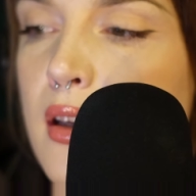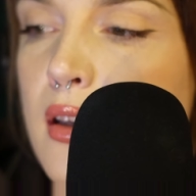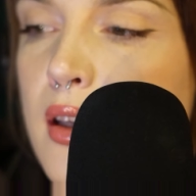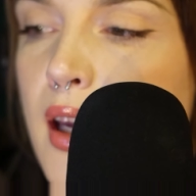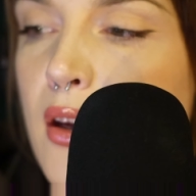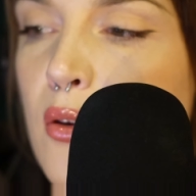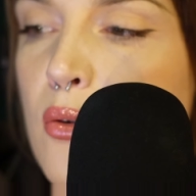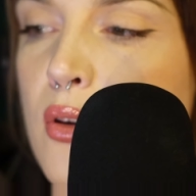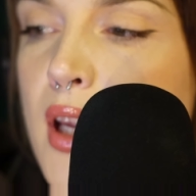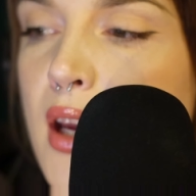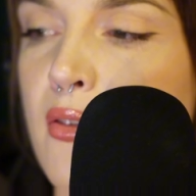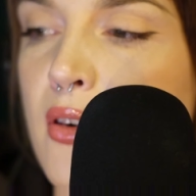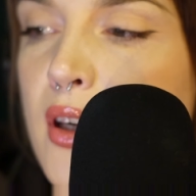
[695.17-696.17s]
yet who
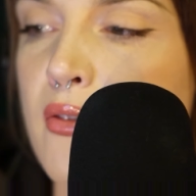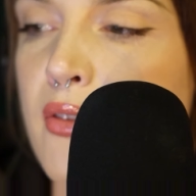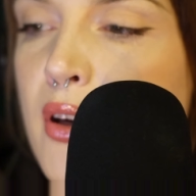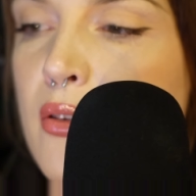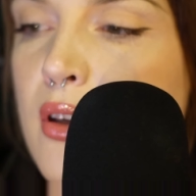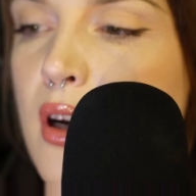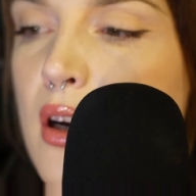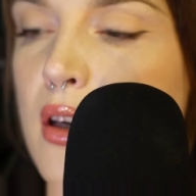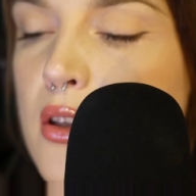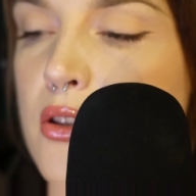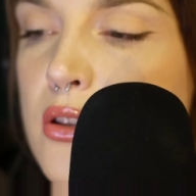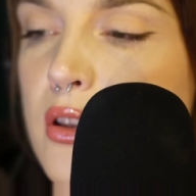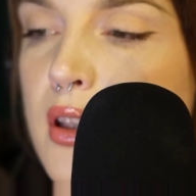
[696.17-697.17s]
never had found
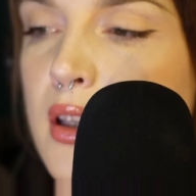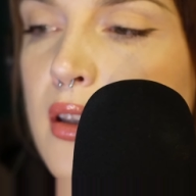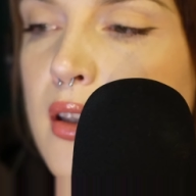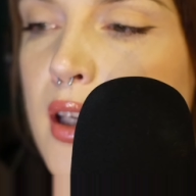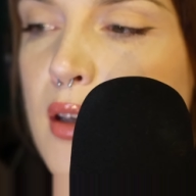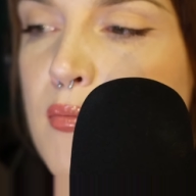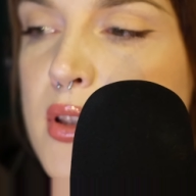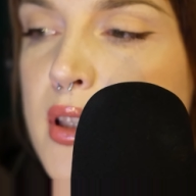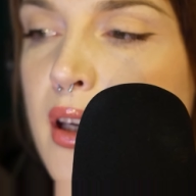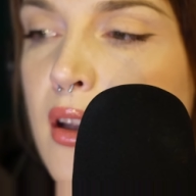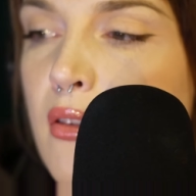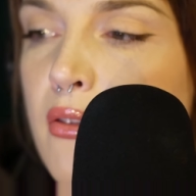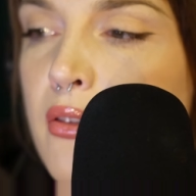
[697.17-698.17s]
courage to declare
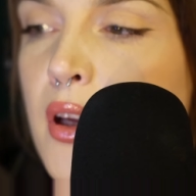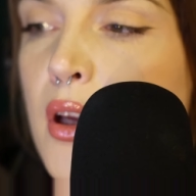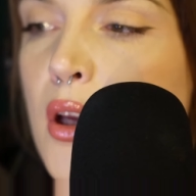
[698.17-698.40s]
himself,